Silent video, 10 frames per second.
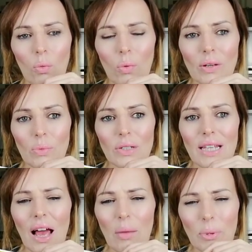what's
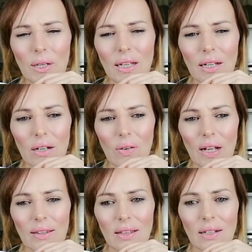happening here,
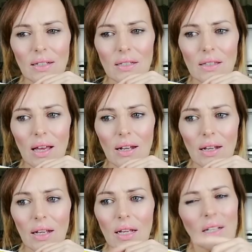I think, is that
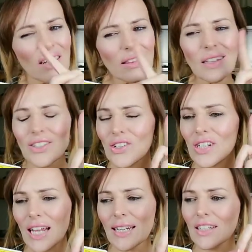not that you're
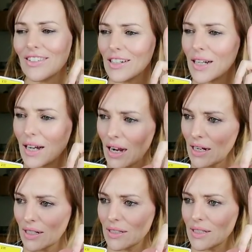letting your
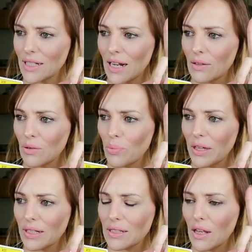guard down a
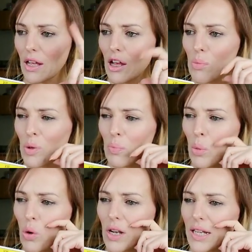bit, but
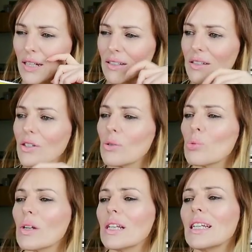more like you're
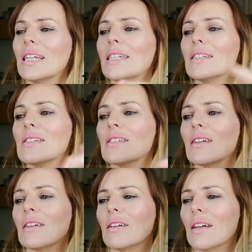
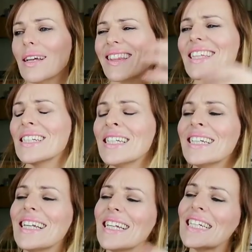releasing the
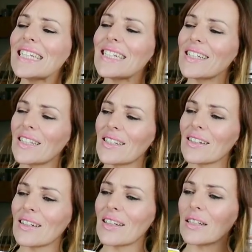need
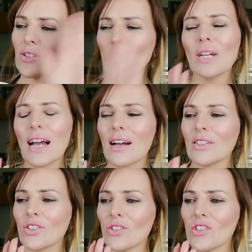to
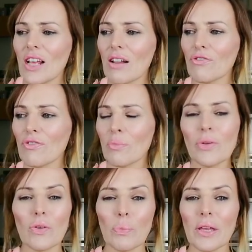guard yourself from
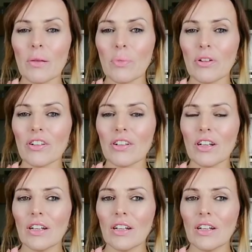other people.